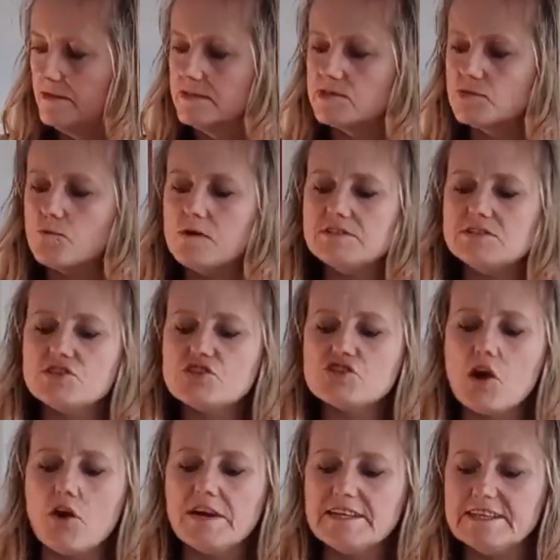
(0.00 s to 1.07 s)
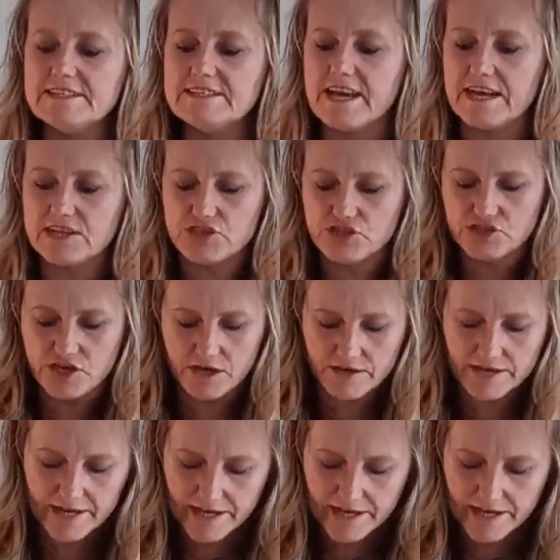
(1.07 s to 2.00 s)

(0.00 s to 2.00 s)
It's quite a shiny texture